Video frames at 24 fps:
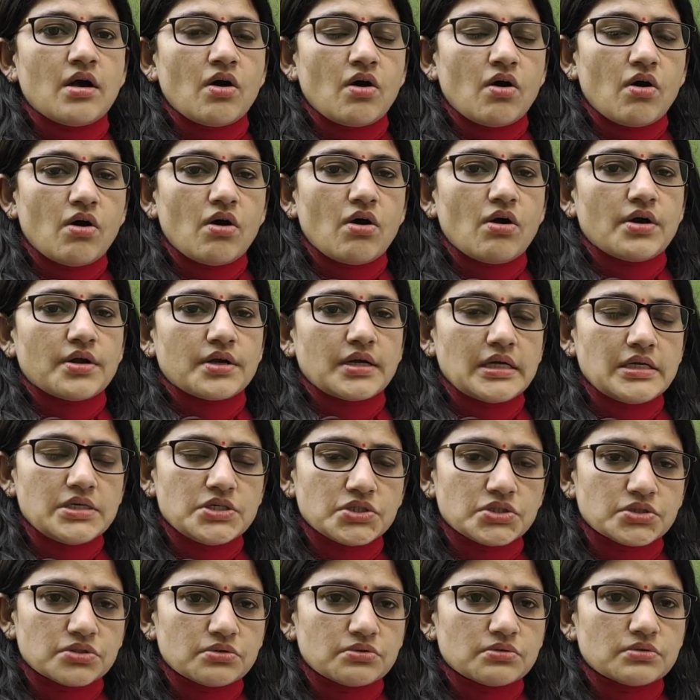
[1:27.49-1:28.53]
Or in
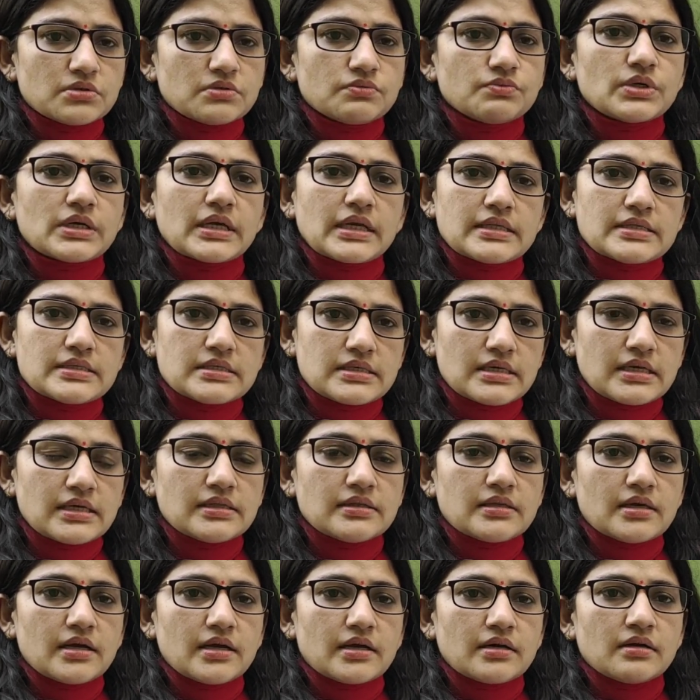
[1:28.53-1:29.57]
short, we can say
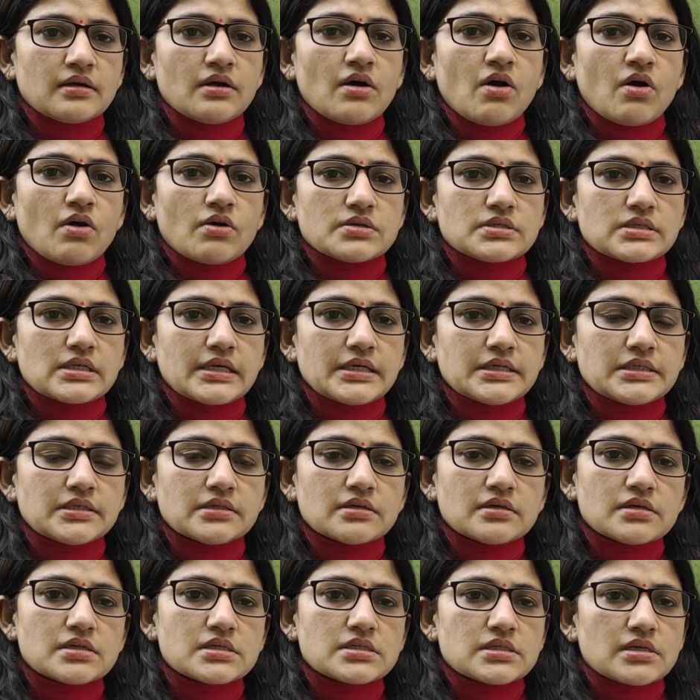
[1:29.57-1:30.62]
that
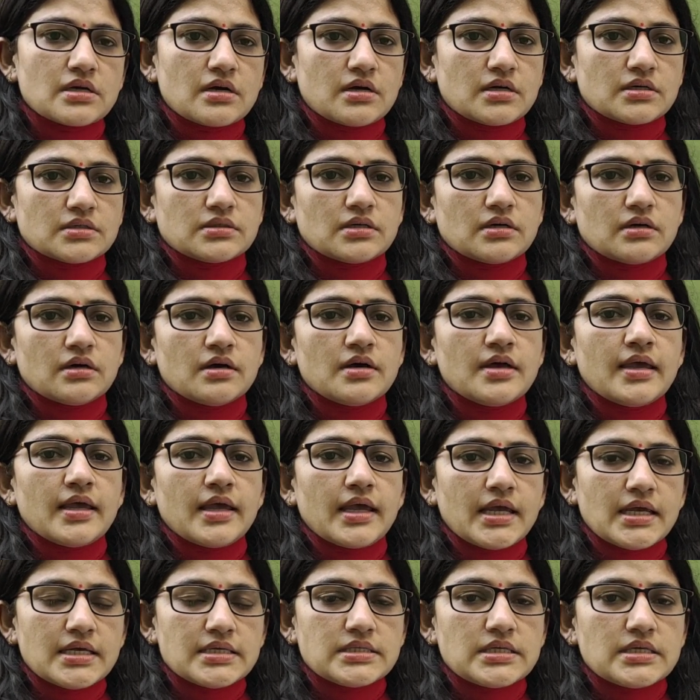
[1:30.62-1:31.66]
oscillators are the
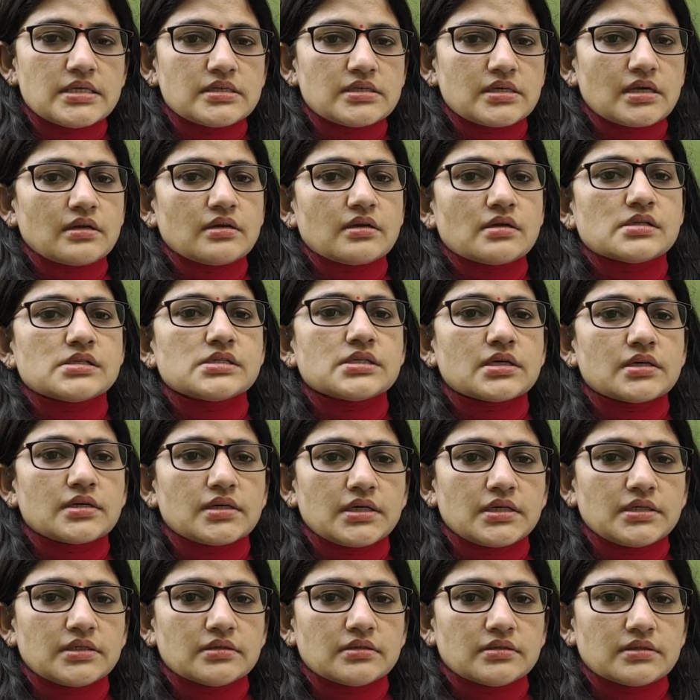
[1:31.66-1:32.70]
AC signal
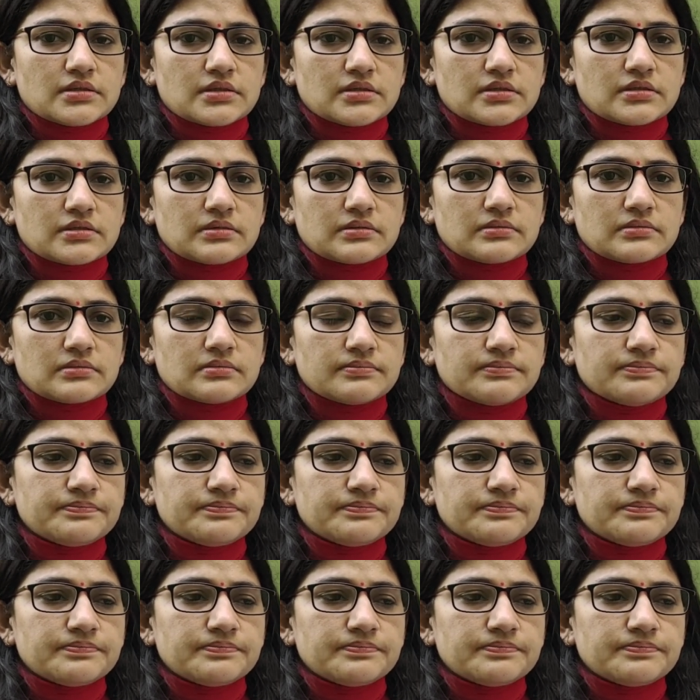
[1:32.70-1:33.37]
generators.